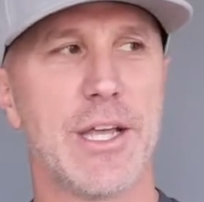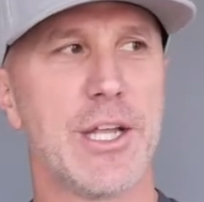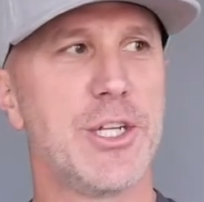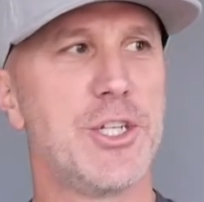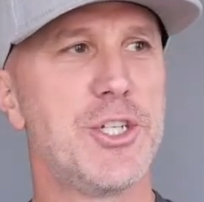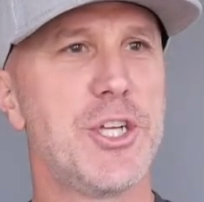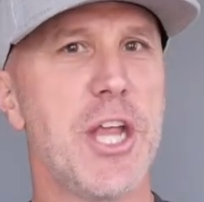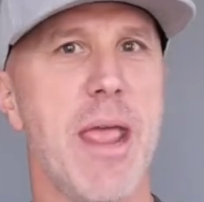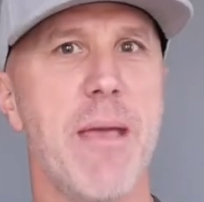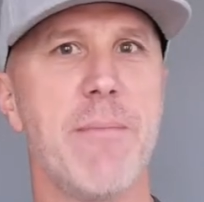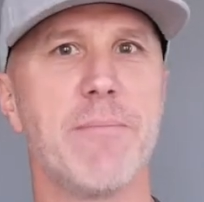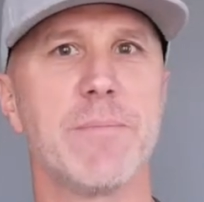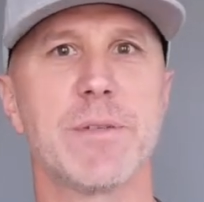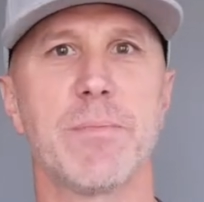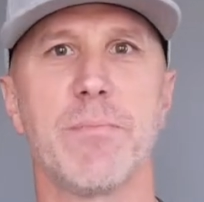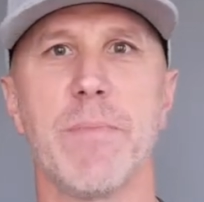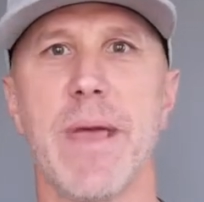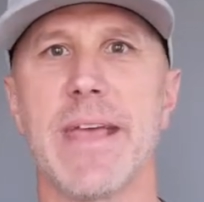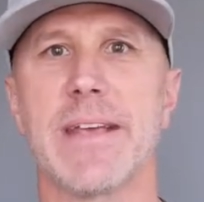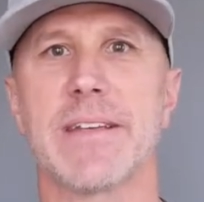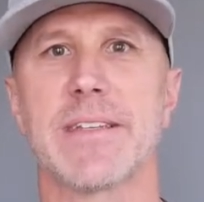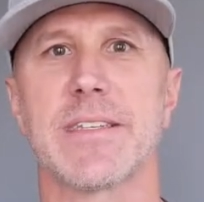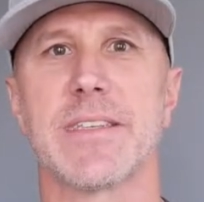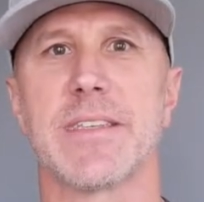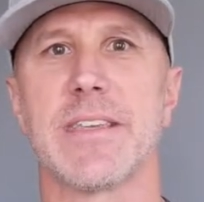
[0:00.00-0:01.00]
James
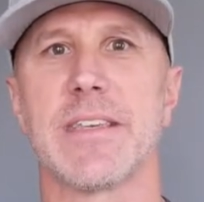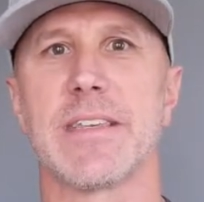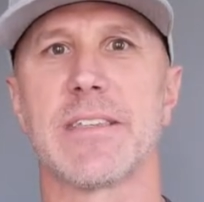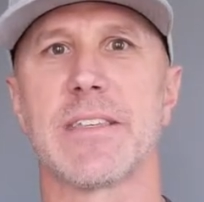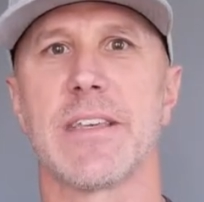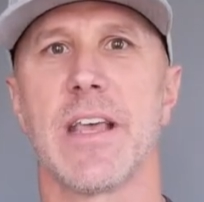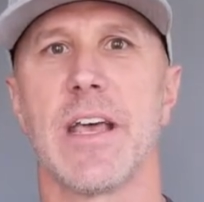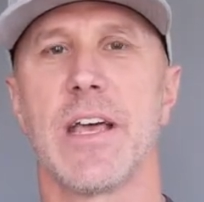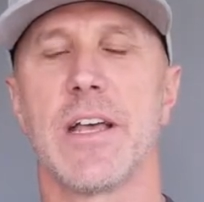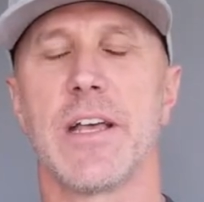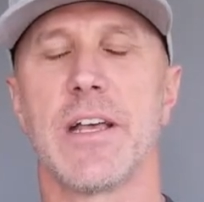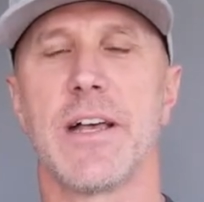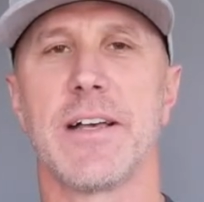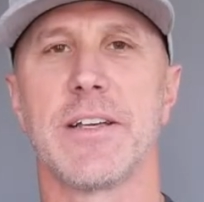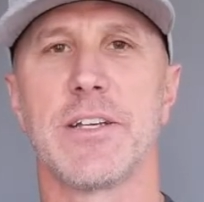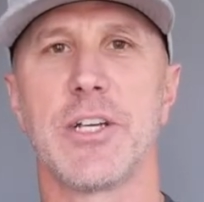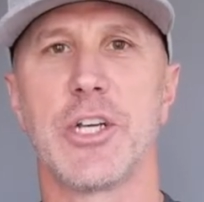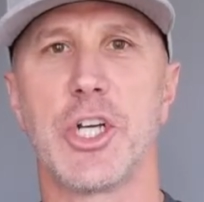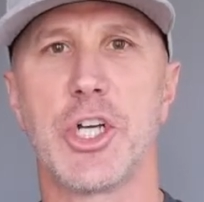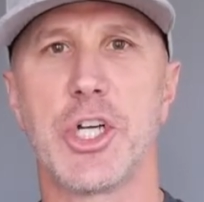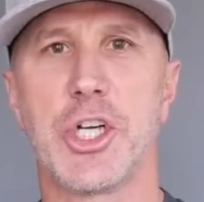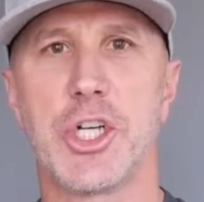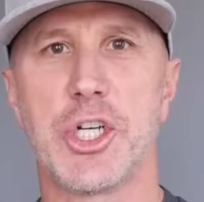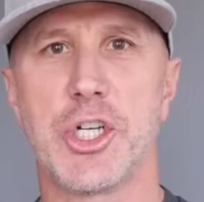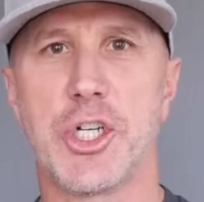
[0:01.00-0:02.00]
makes this
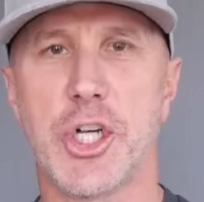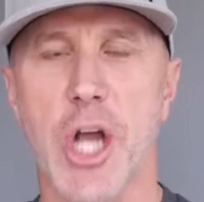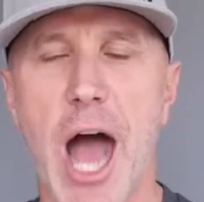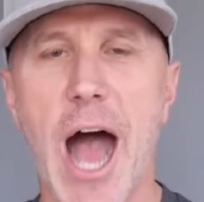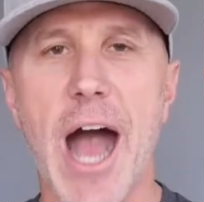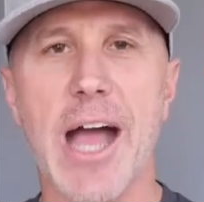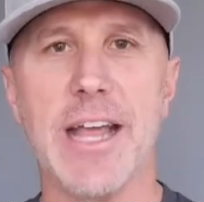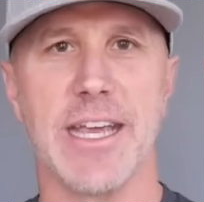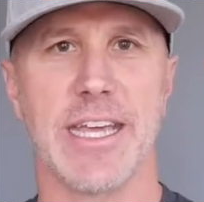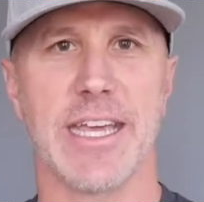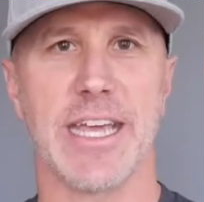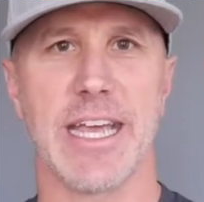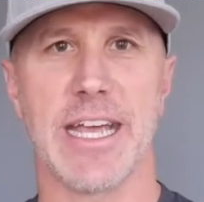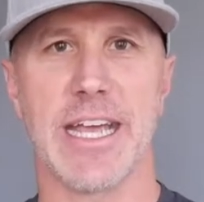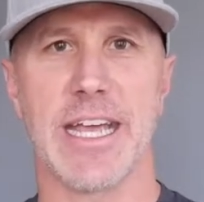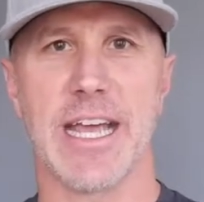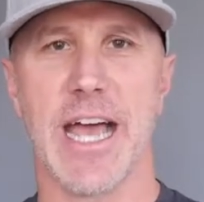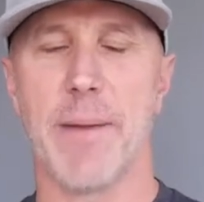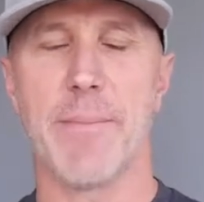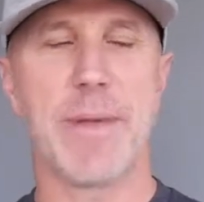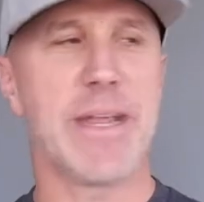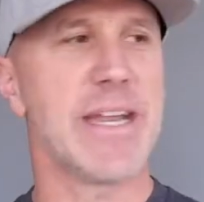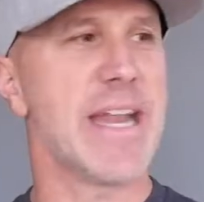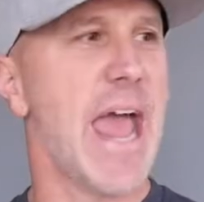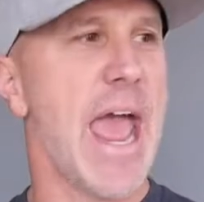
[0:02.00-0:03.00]
shocking, I
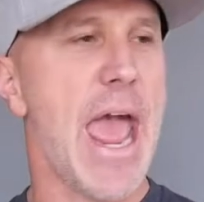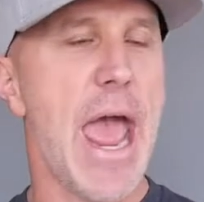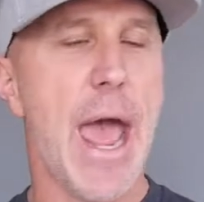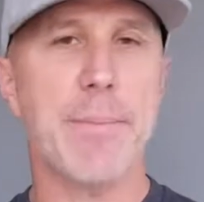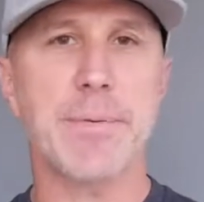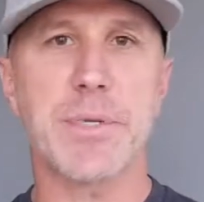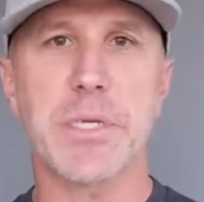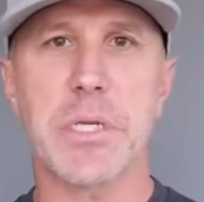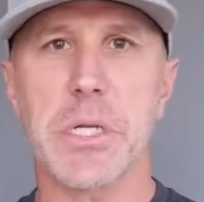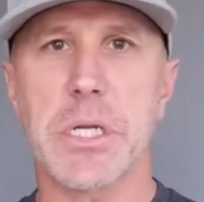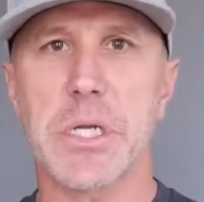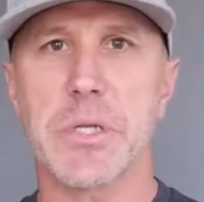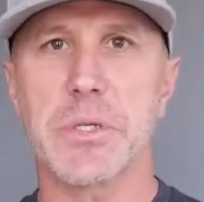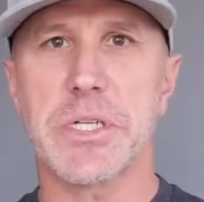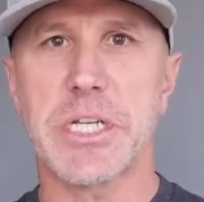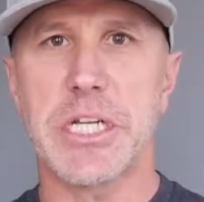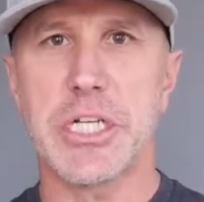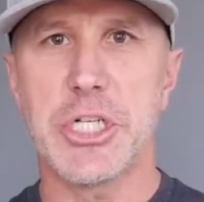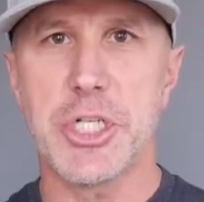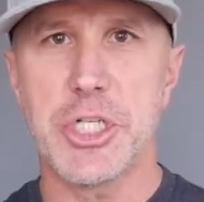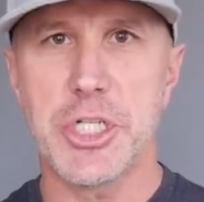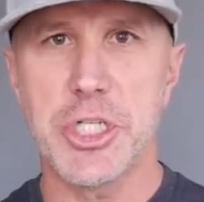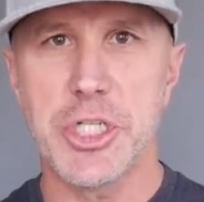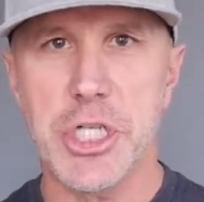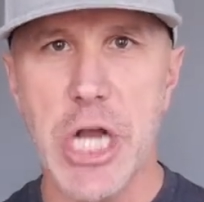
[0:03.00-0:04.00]
mean, absolutely
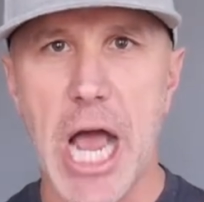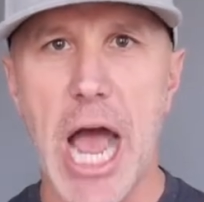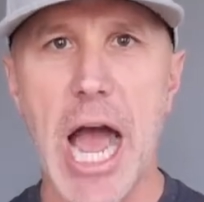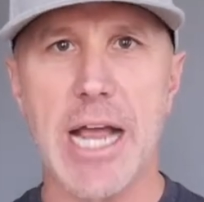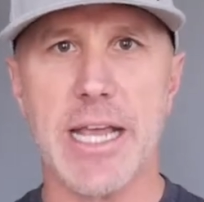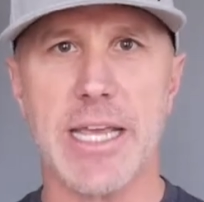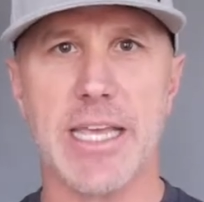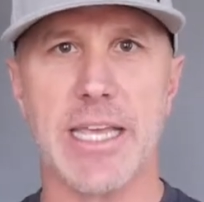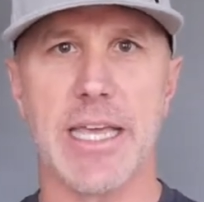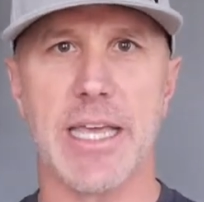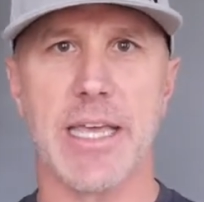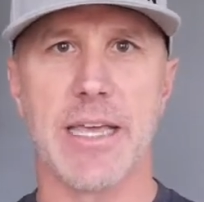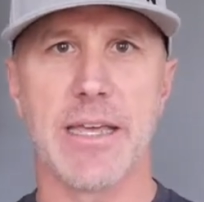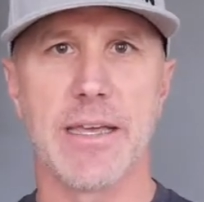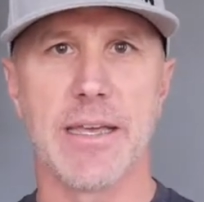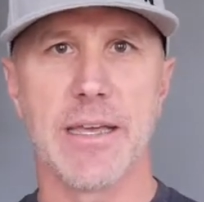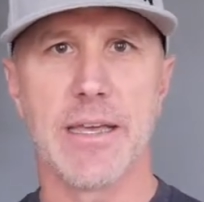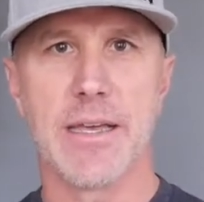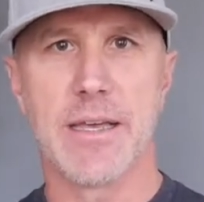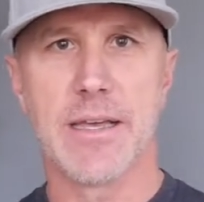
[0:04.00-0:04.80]
shocking